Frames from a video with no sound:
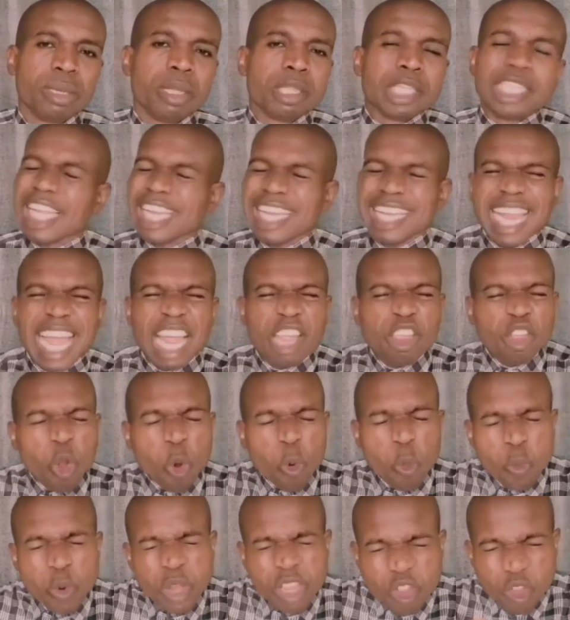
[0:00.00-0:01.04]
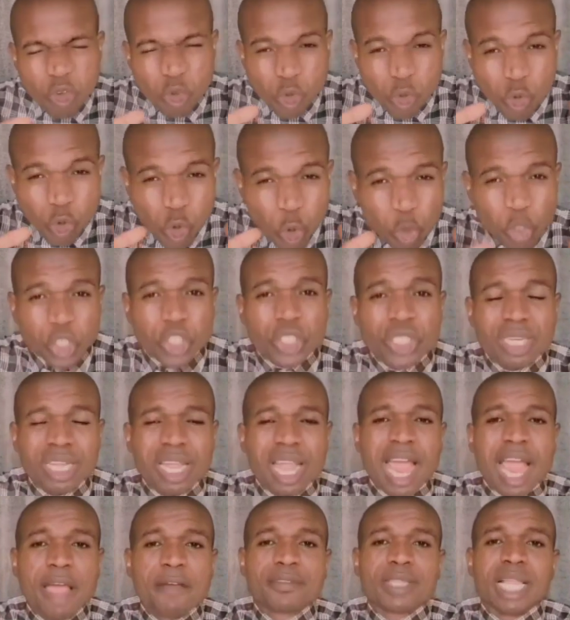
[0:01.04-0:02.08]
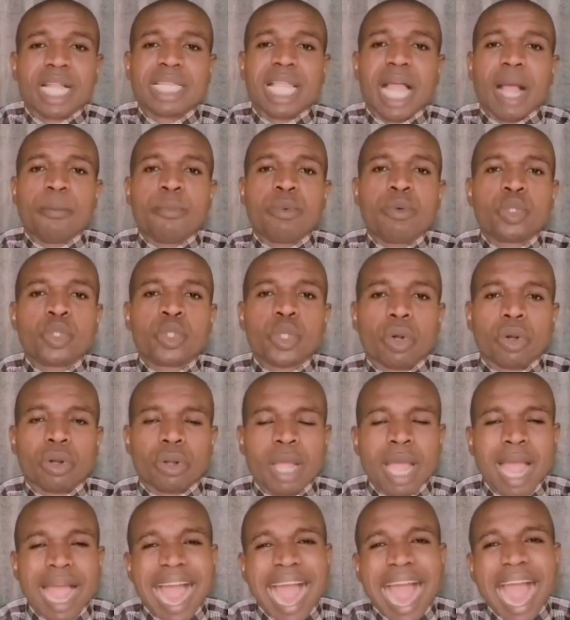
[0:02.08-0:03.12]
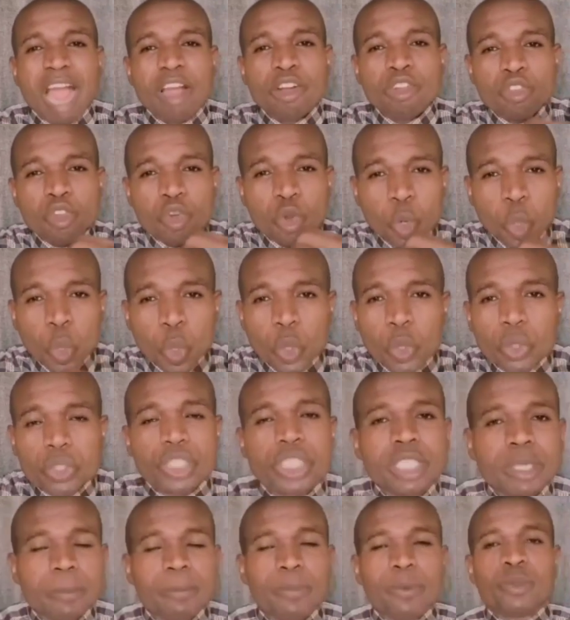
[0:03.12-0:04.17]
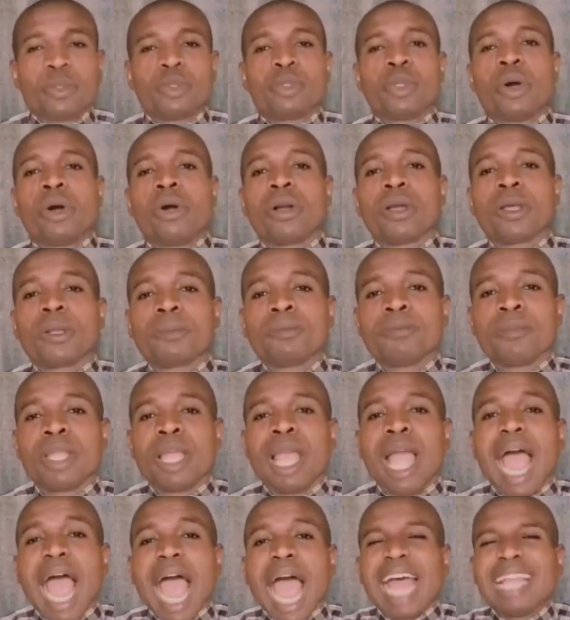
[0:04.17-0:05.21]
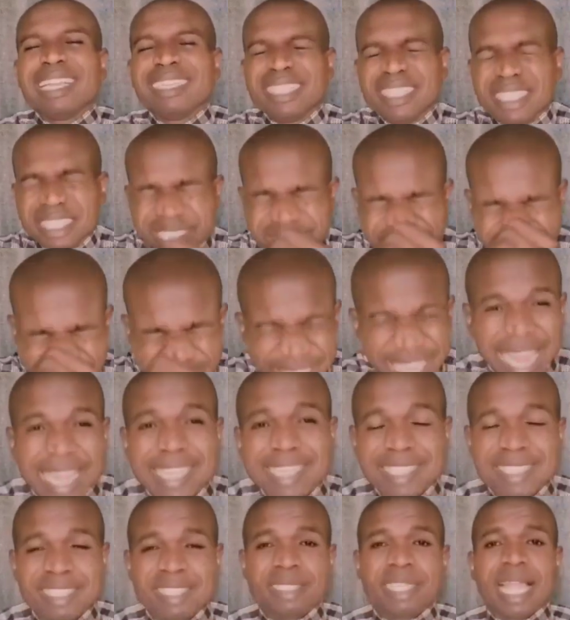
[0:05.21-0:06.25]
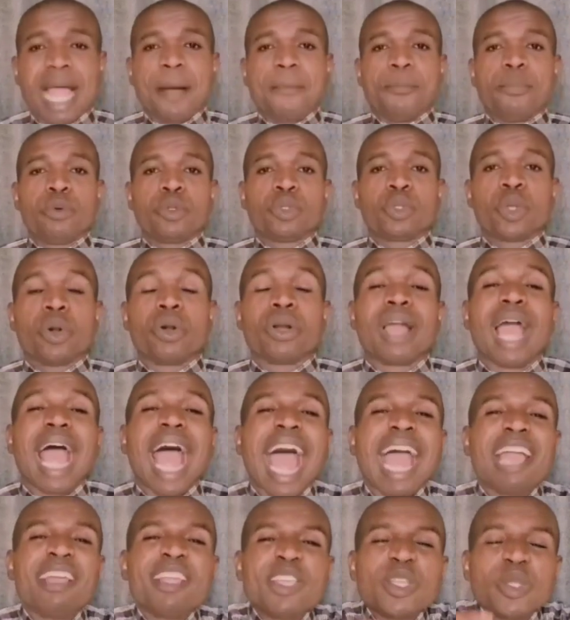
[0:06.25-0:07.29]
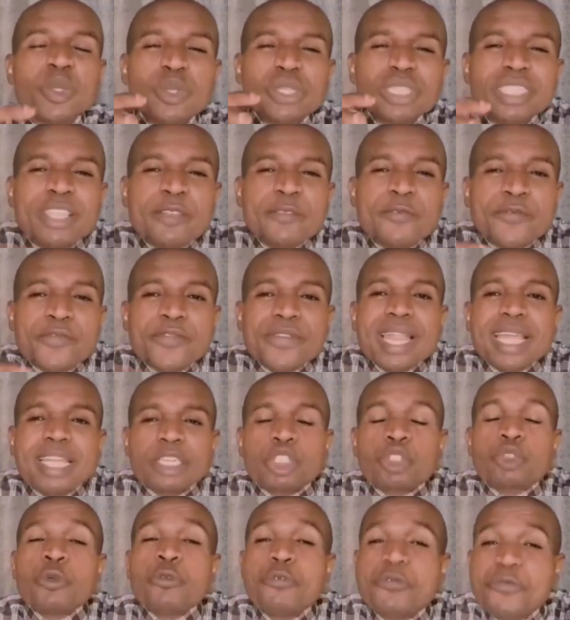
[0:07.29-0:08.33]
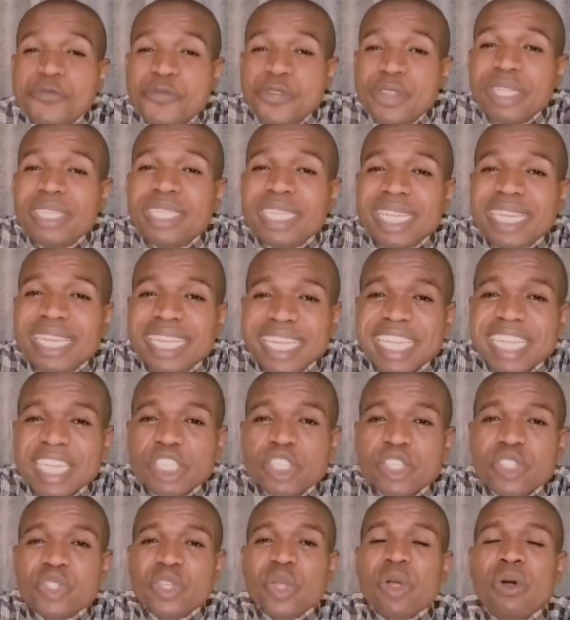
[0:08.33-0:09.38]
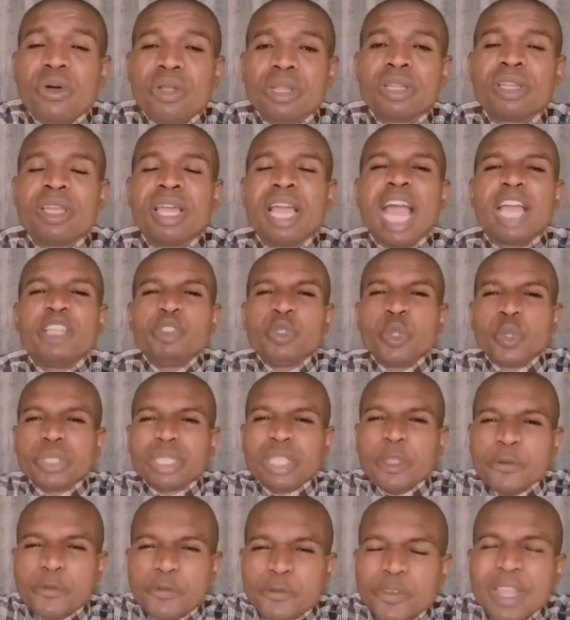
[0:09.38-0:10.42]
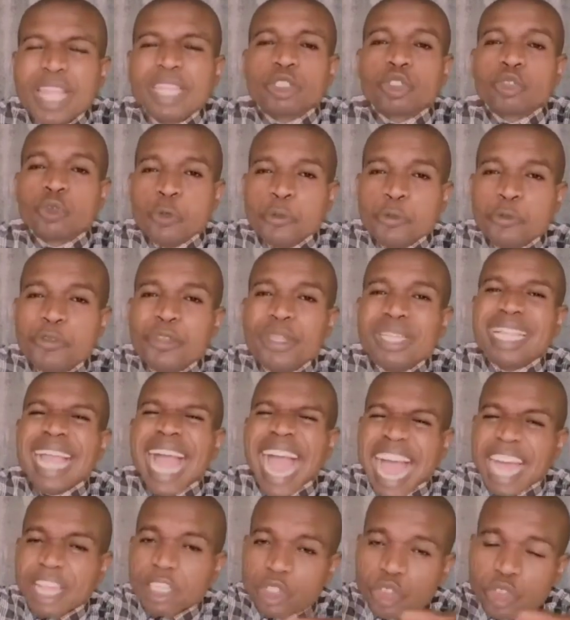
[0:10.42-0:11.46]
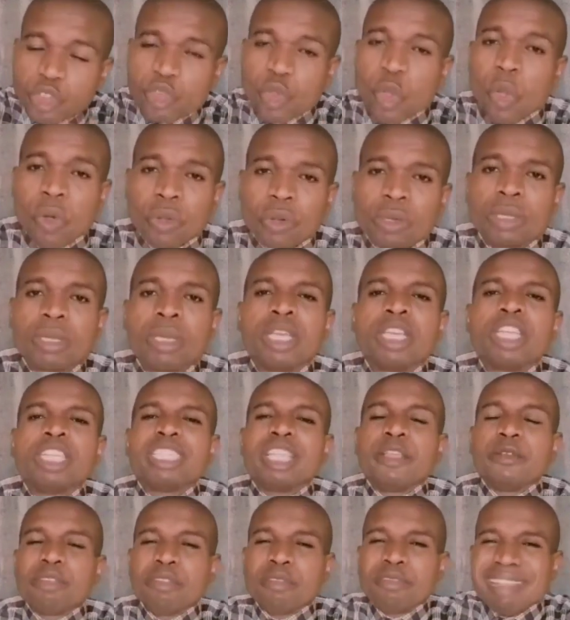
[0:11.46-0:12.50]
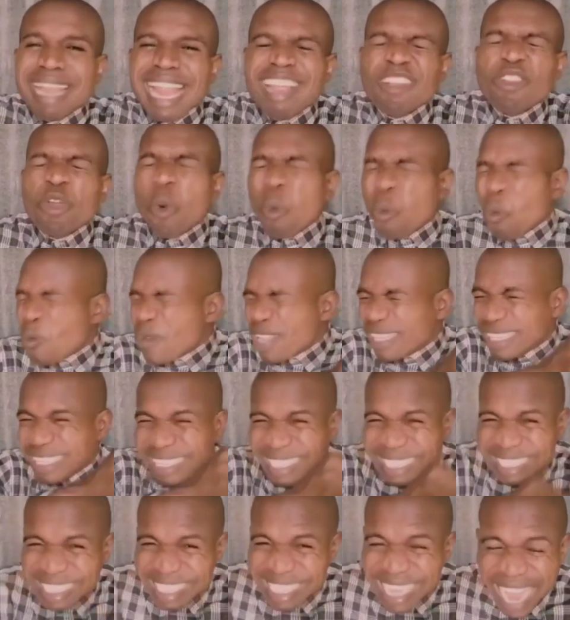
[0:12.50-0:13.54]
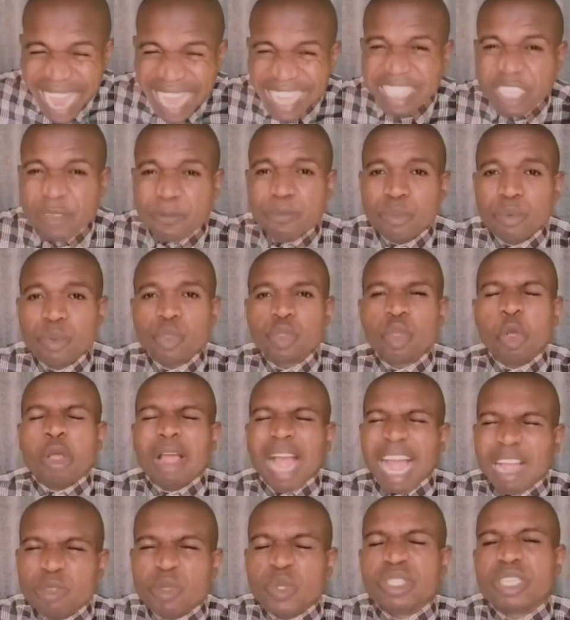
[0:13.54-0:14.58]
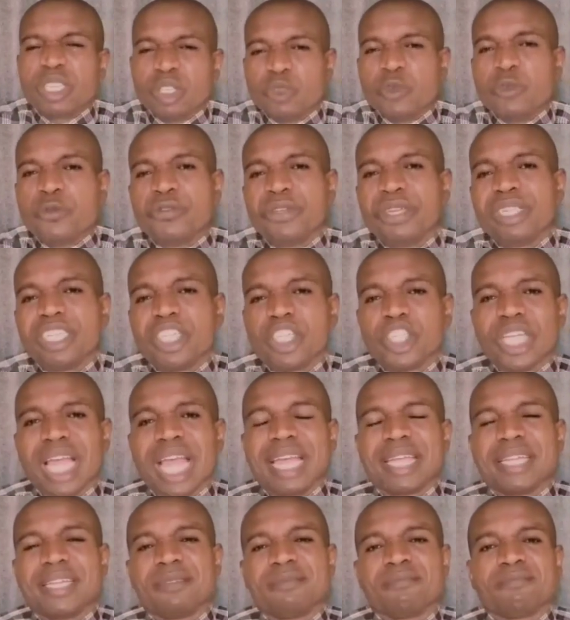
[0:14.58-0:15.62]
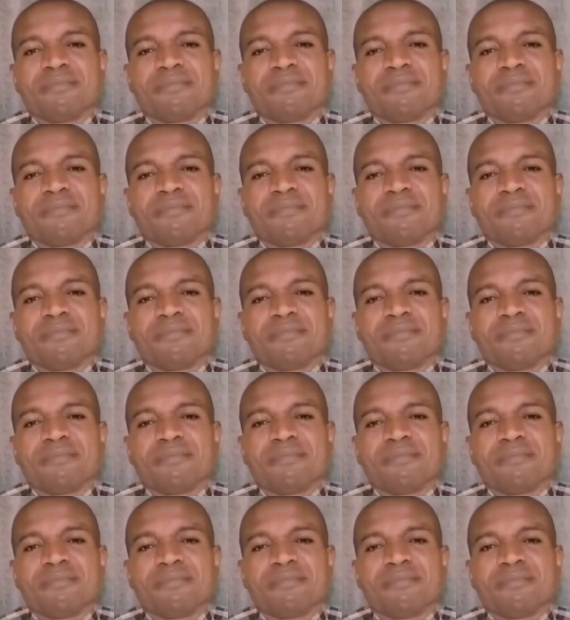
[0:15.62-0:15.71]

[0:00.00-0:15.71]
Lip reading: The lion will rush after that bulldog and crush the bulldog and tear that bulldog and use the flesh to feed his son. Use the flesh to feed her son. The lion will tear the bulldog and use it to feed the child.